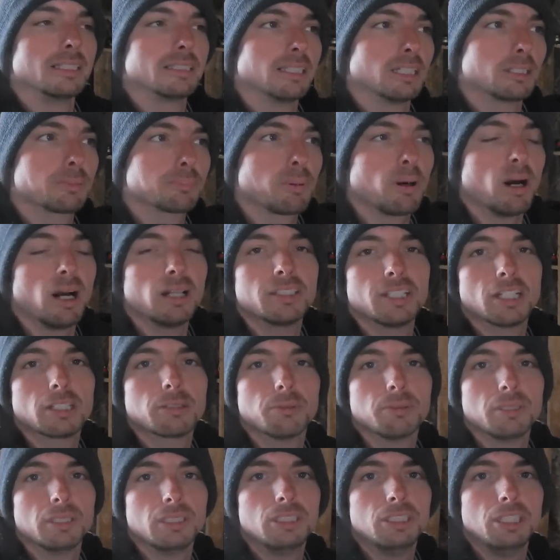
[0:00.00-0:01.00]
this project
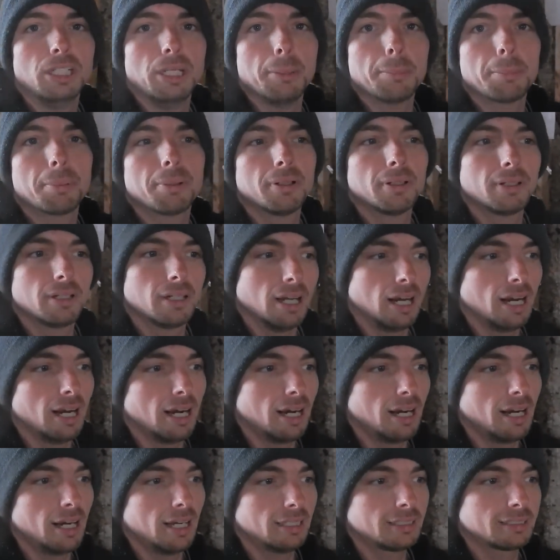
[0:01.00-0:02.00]
with the Jeep
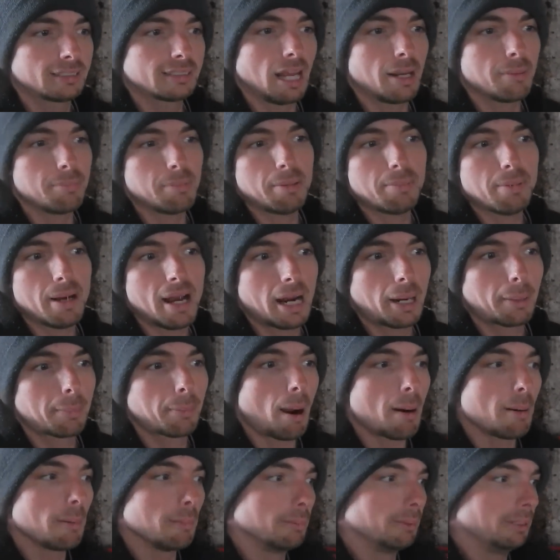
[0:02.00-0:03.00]
uh, set me back
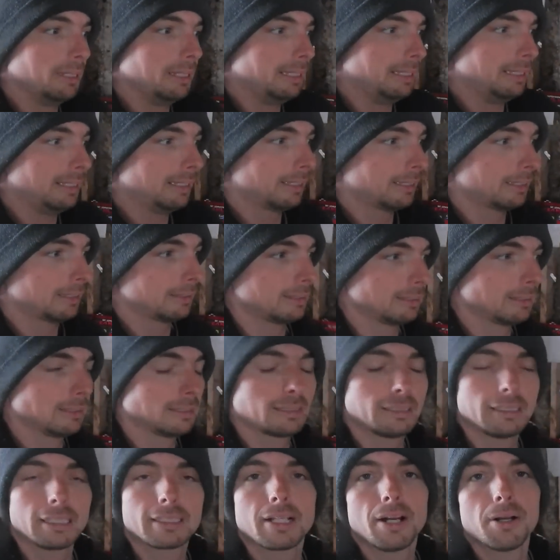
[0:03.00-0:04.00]
probably
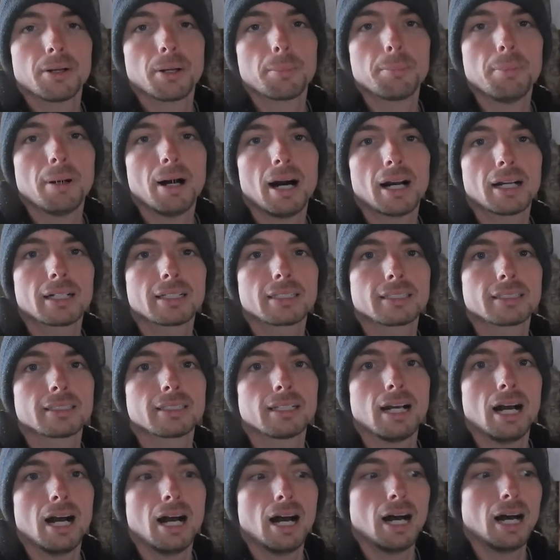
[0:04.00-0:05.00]
600
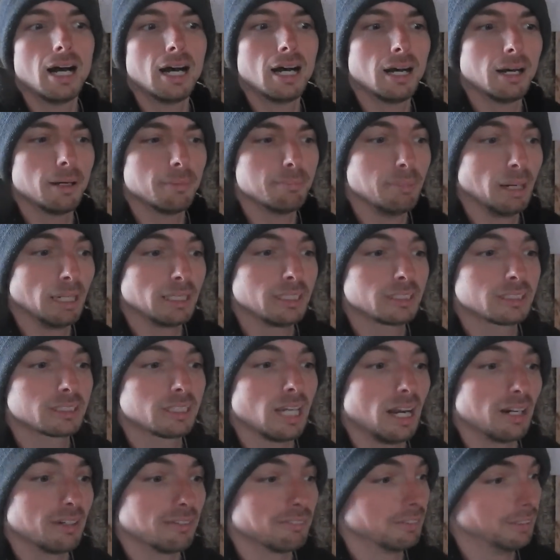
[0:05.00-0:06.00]
bucks, uh, budget's
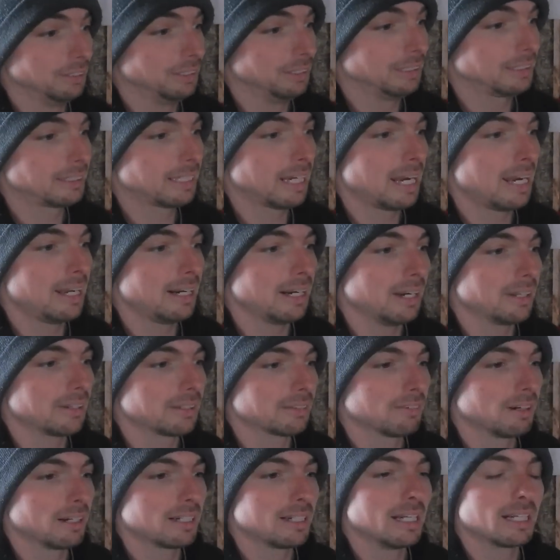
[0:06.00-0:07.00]
gotten really tight on
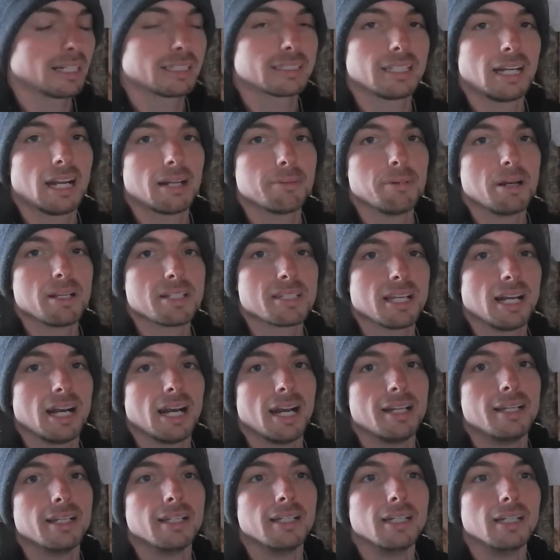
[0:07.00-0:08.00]
the redneck
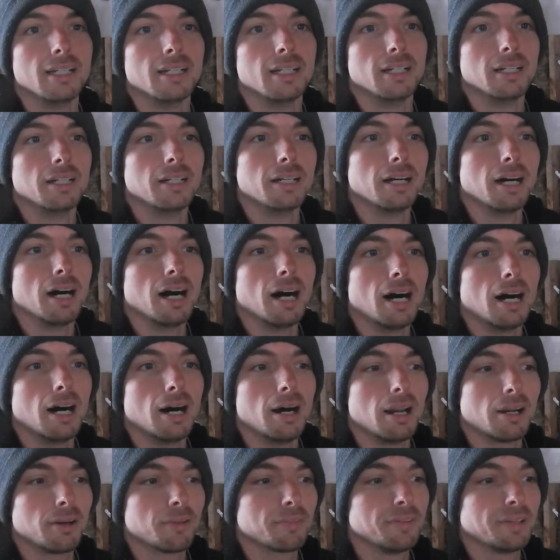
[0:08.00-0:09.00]
side-by-side. -side.
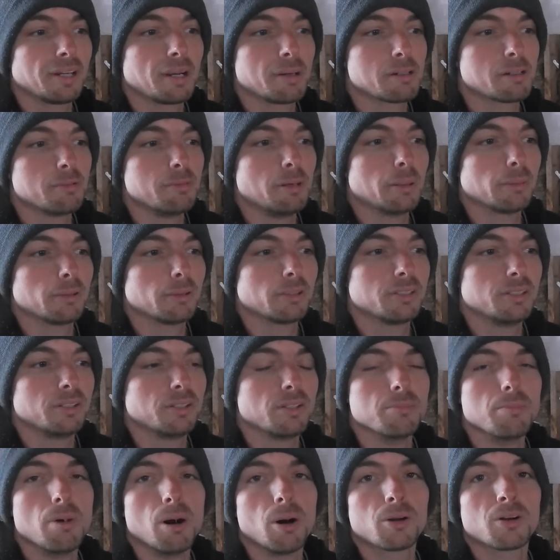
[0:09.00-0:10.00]
Uh, I don't think I'm going to be able to do
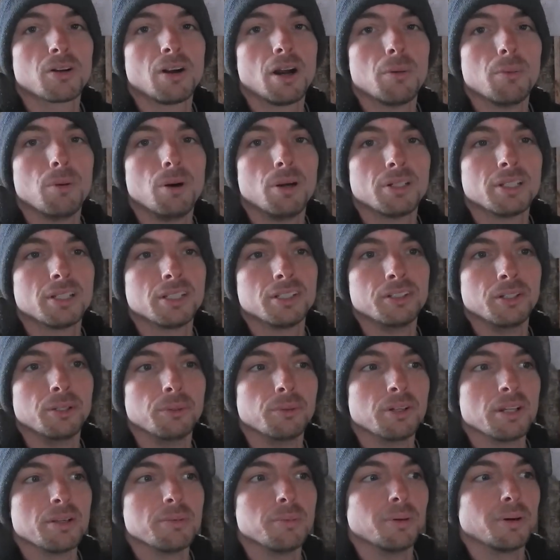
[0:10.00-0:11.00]
the motor I wanted to
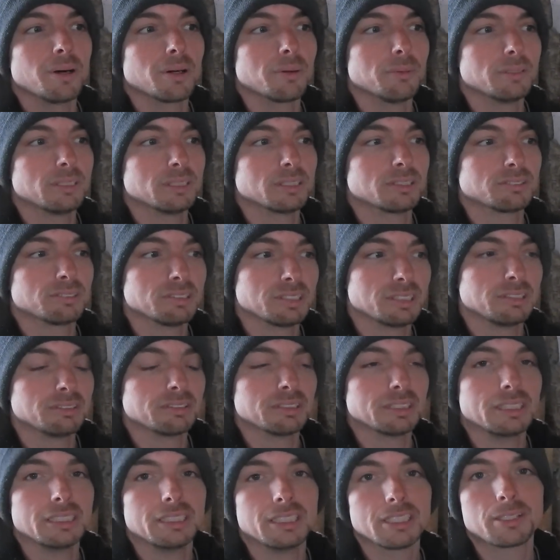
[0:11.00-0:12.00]
do anymore, which is really,
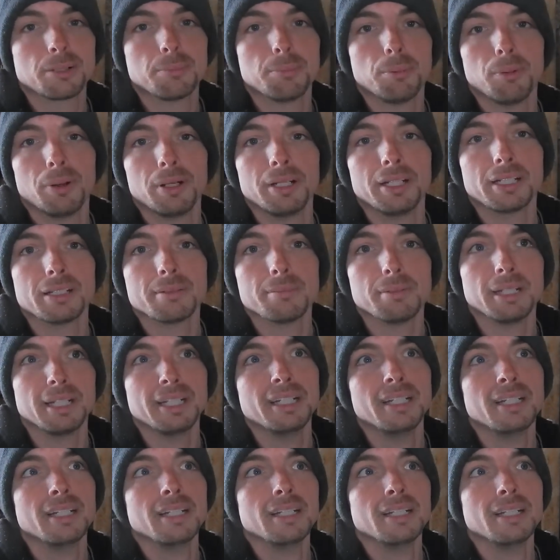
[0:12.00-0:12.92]
really disappointing to me.